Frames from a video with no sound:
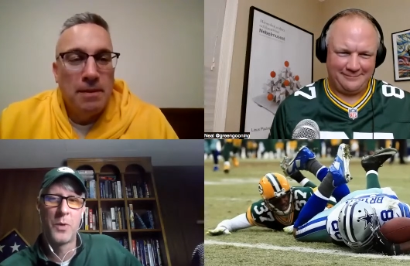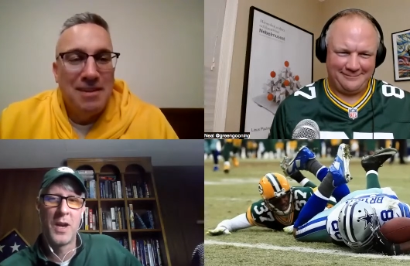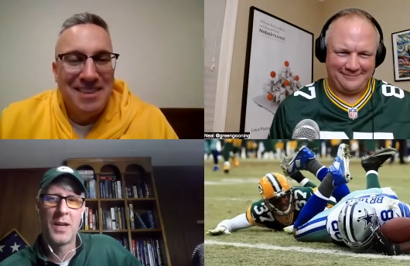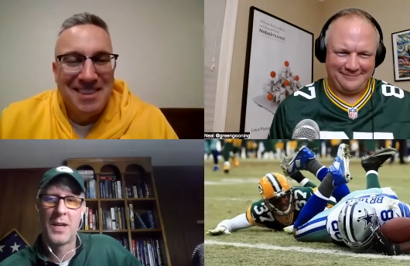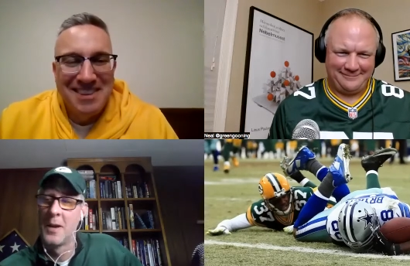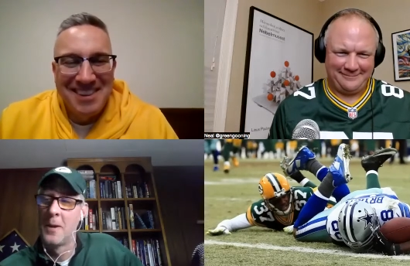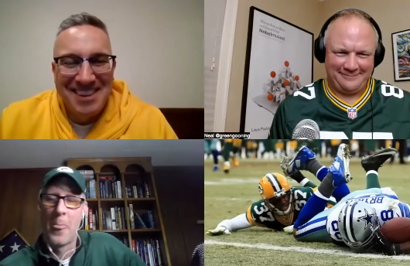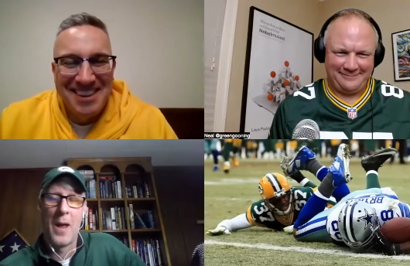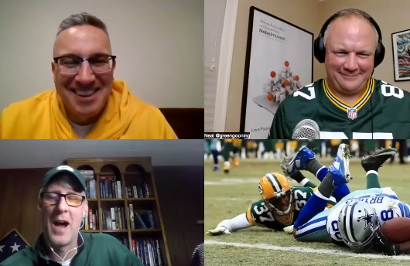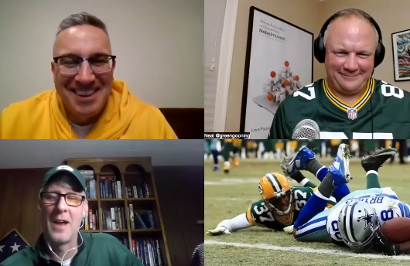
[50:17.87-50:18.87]
Speaker 1: week.
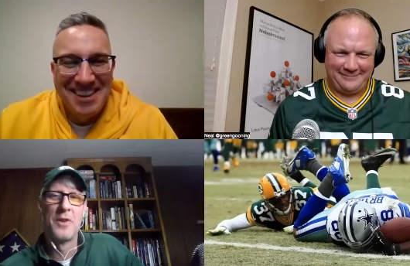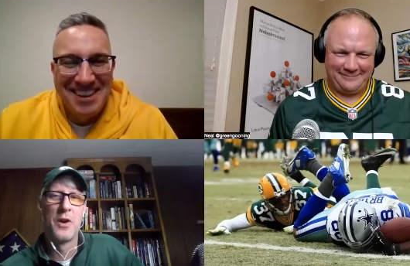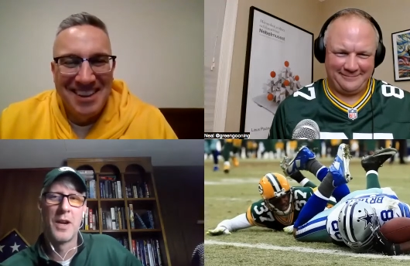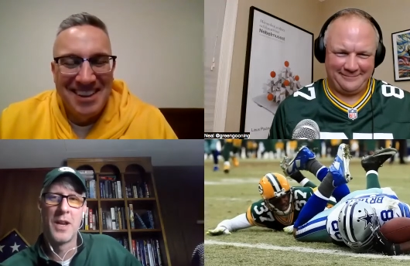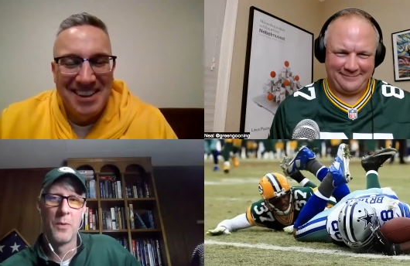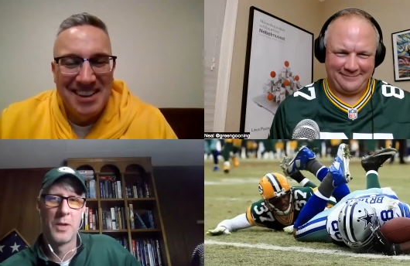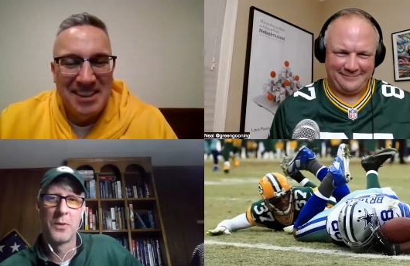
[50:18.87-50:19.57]
I have no idea what